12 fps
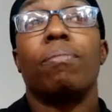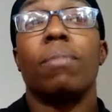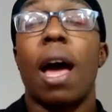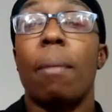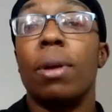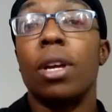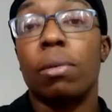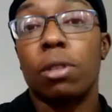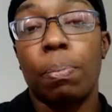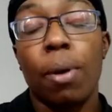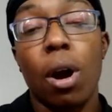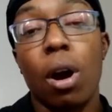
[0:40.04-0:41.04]
not being up
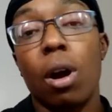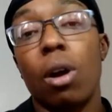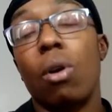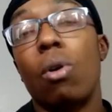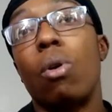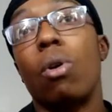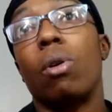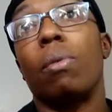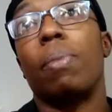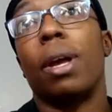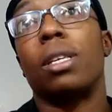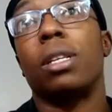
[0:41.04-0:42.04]
to par, or
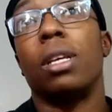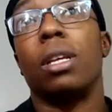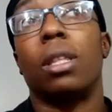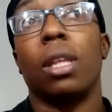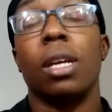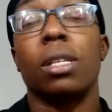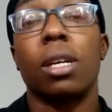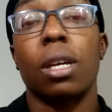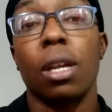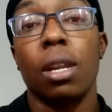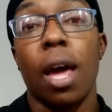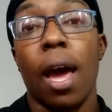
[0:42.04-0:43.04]
basically things
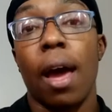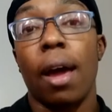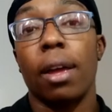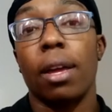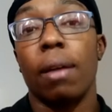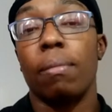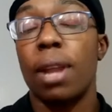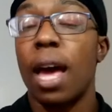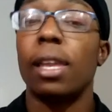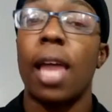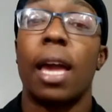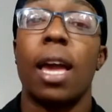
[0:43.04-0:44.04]
could, I am
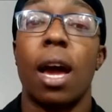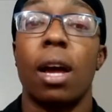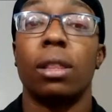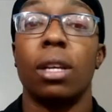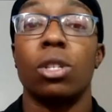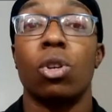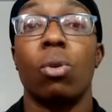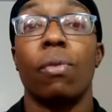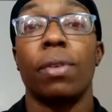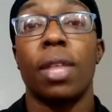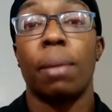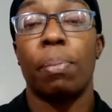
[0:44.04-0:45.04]
not liking how things are going
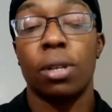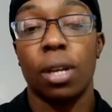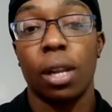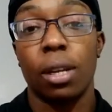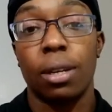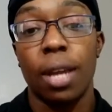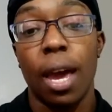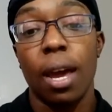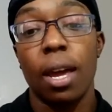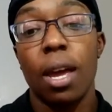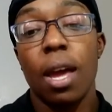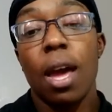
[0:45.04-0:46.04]
for that particular
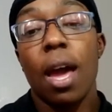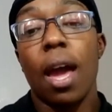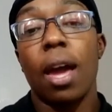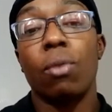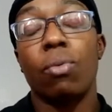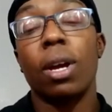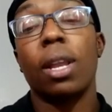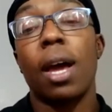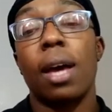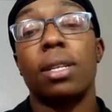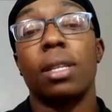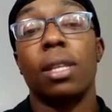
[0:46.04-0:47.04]
day, and
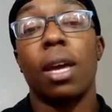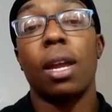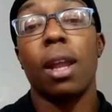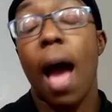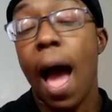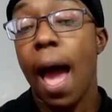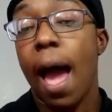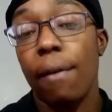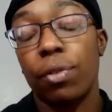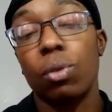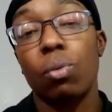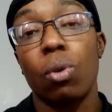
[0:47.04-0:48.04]
realizing that I
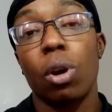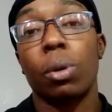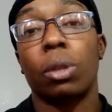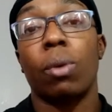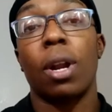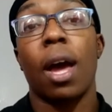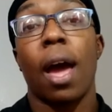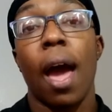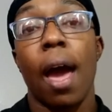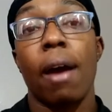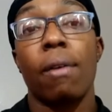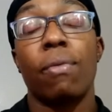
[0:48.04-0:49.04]
have to work with what I
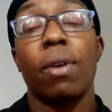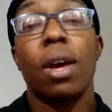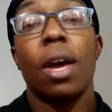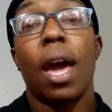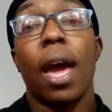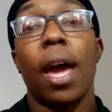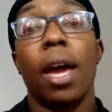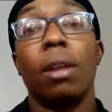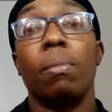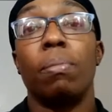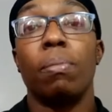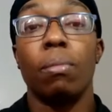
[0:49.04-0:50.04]
have,
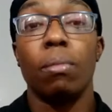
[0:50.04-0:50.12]
and